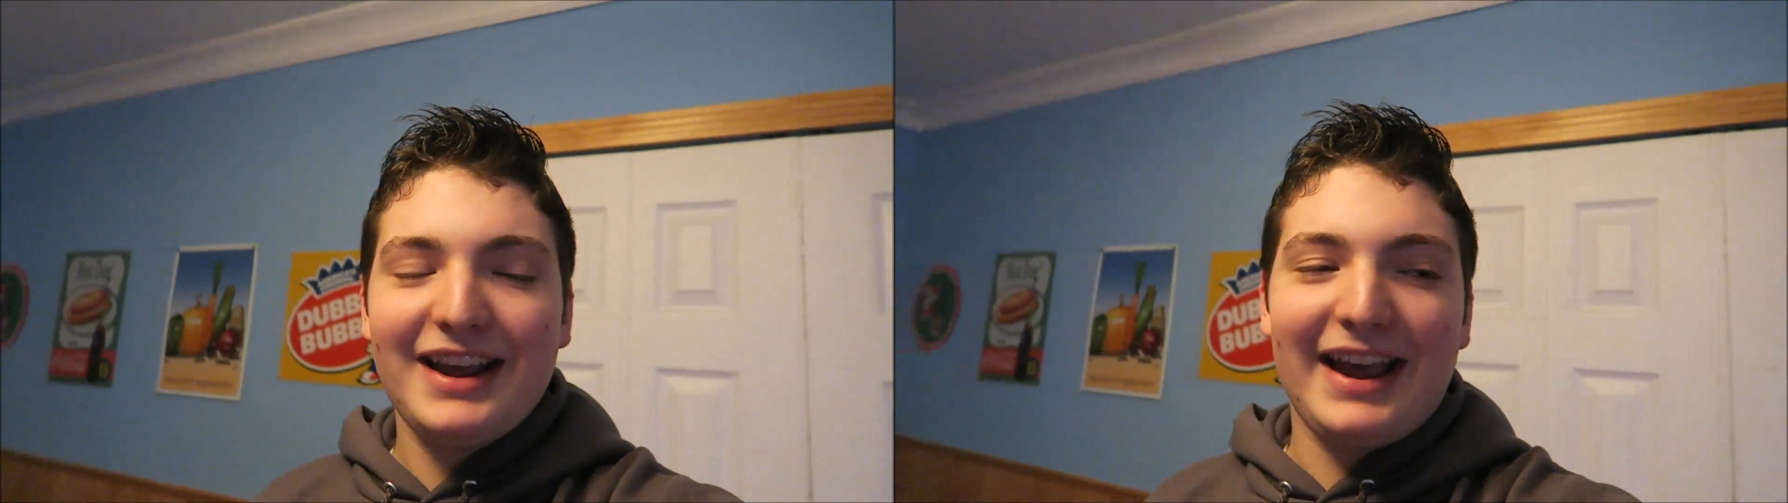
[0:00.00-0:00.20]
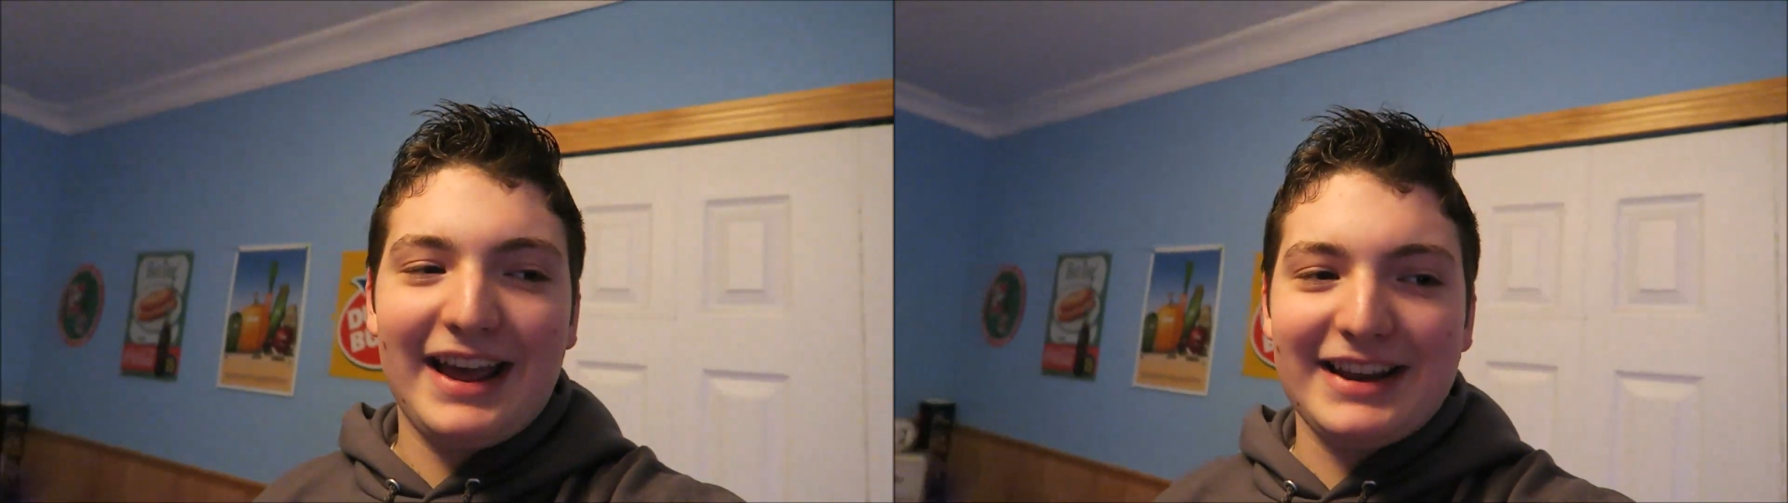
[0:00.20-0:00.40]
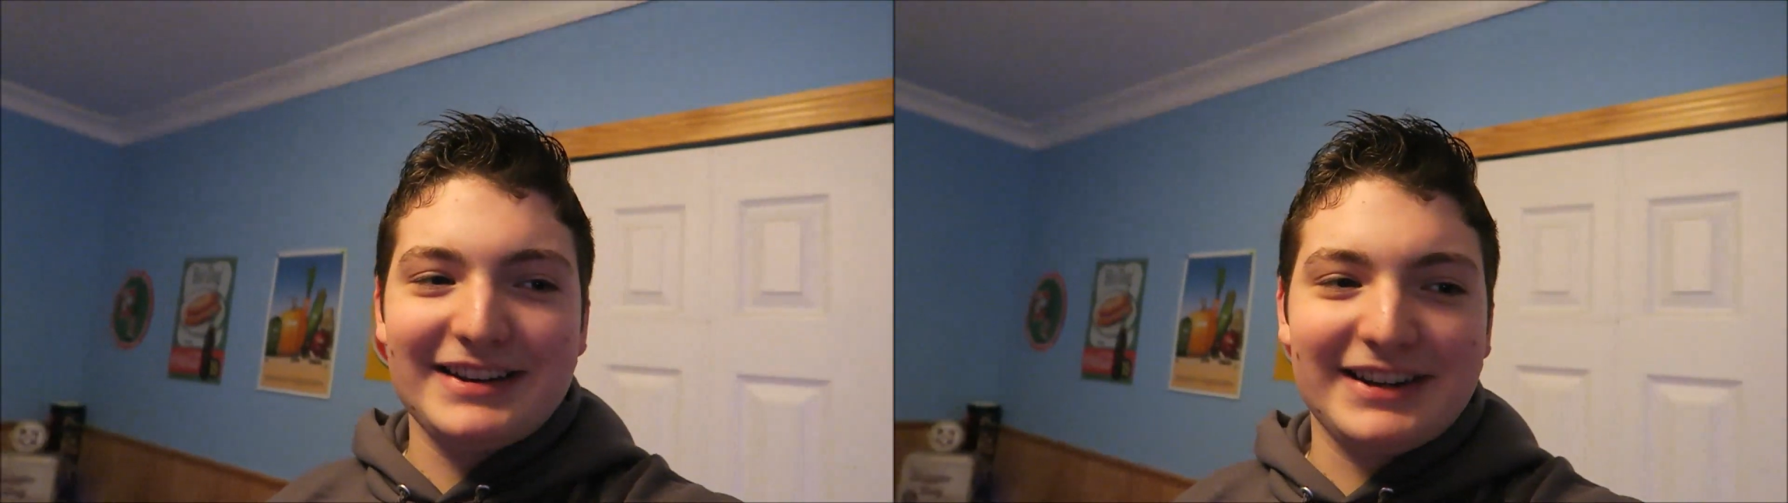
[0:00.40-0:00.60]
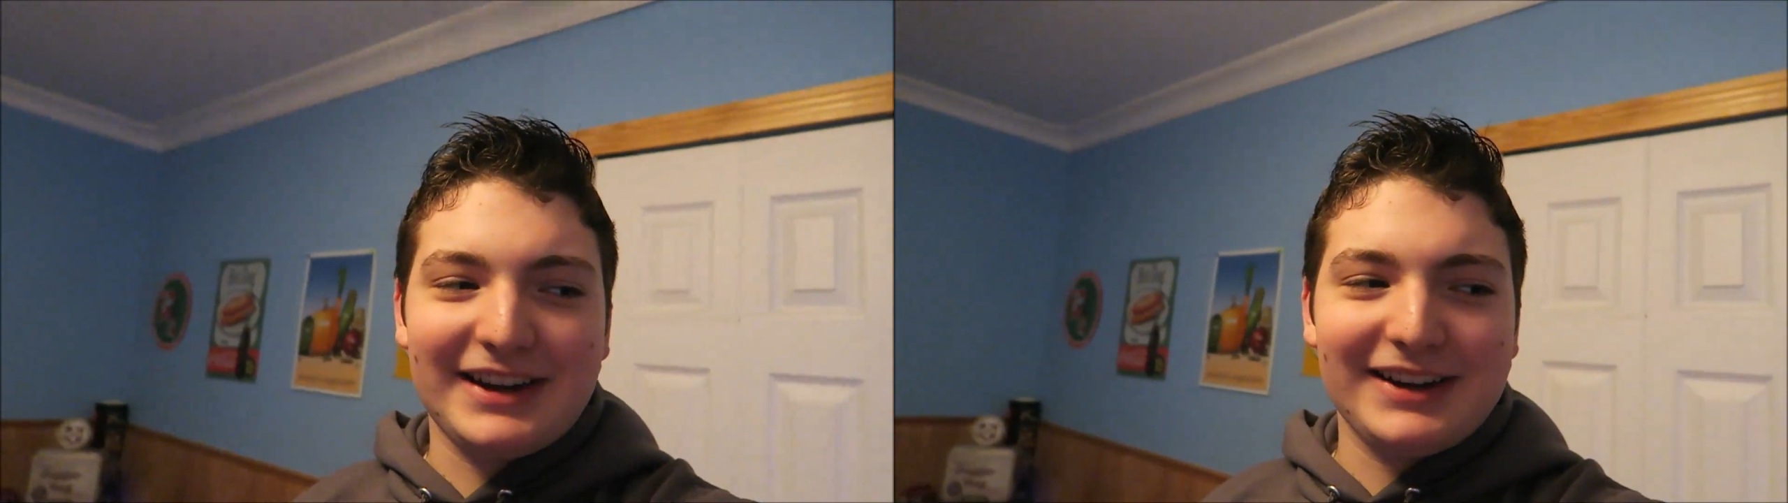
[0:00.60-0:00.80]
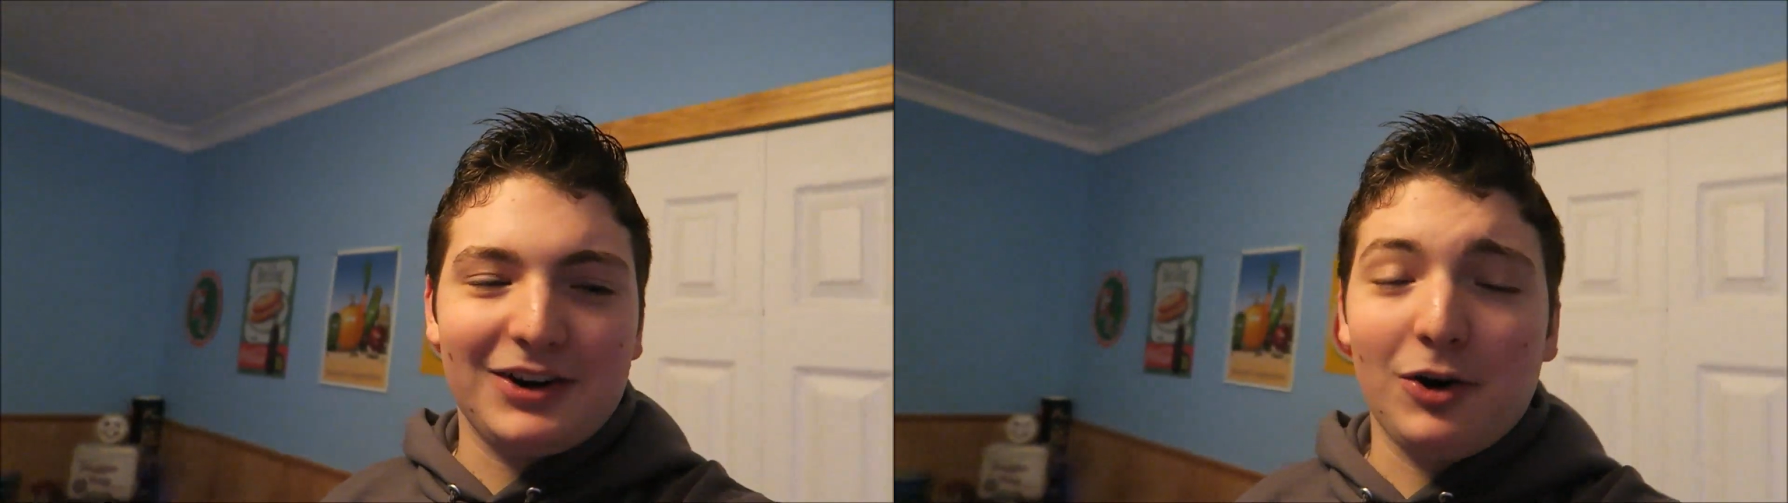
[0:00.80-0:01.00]
and
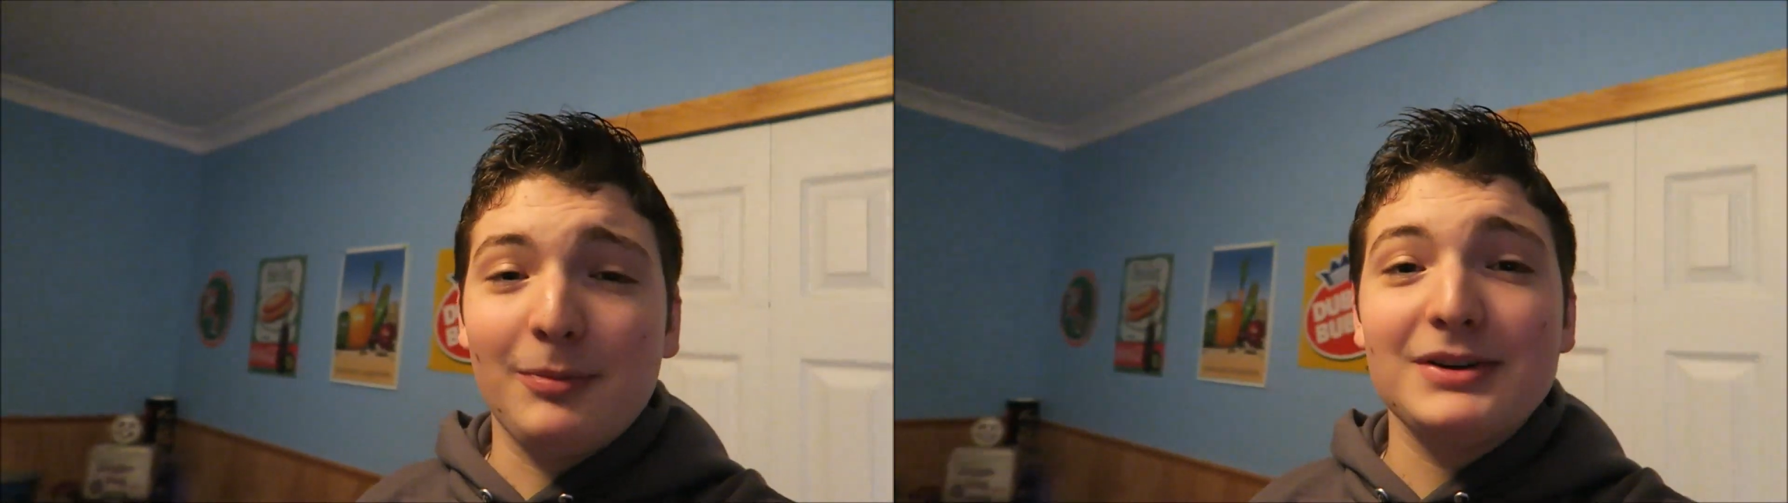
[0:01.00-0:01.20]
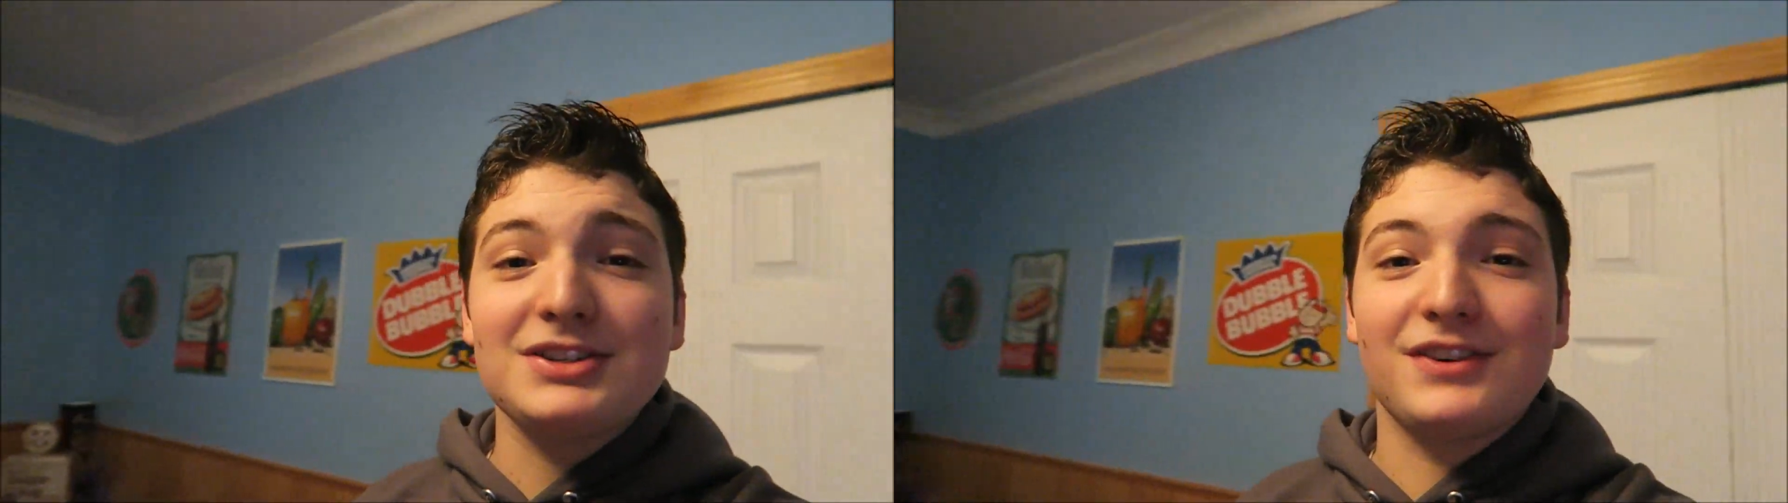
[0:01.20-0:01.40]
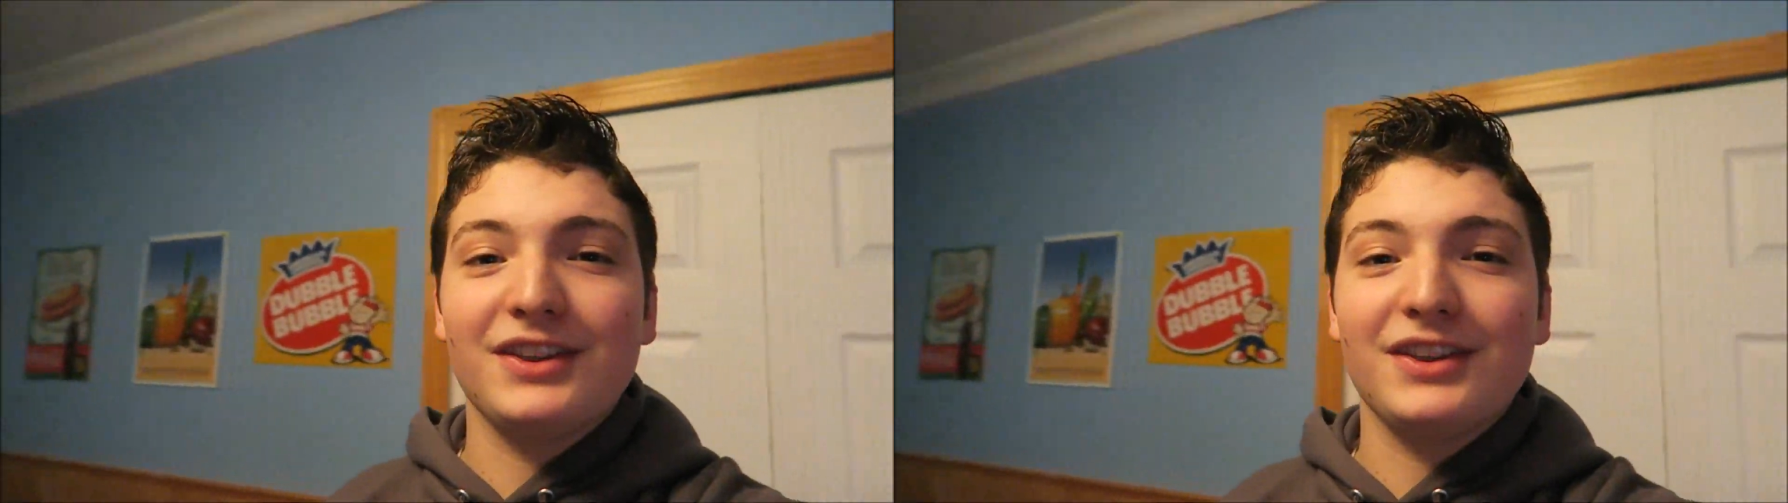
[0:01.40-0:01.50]
uh, a whole bunch of